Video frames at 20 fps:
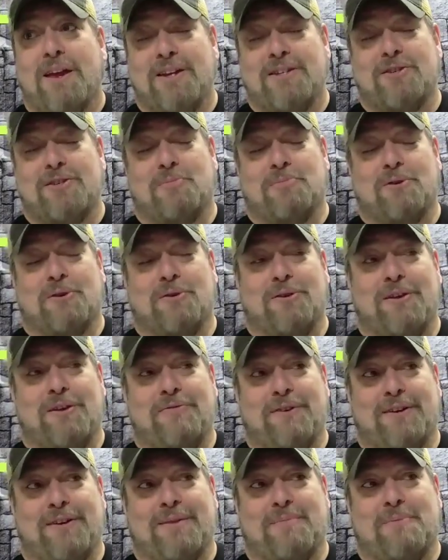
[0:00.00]
He's so
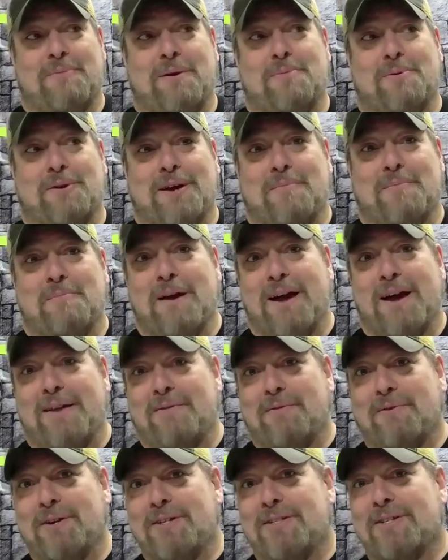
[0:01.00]
prolific that people get
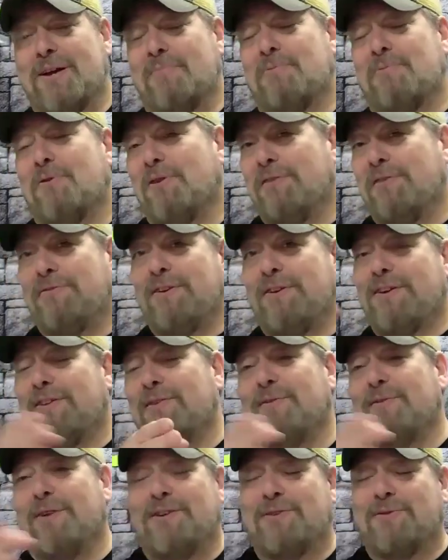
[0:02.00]
mad when he's not prolific
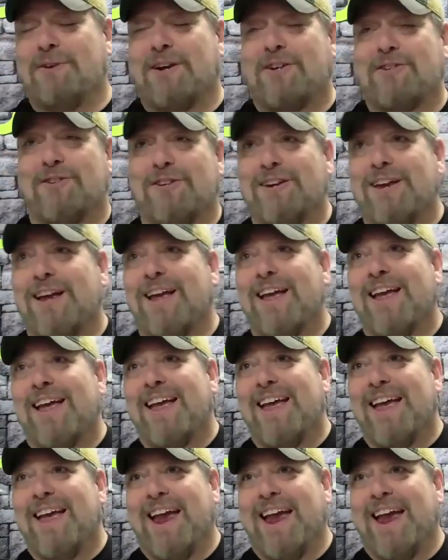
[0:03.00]
in the right direction.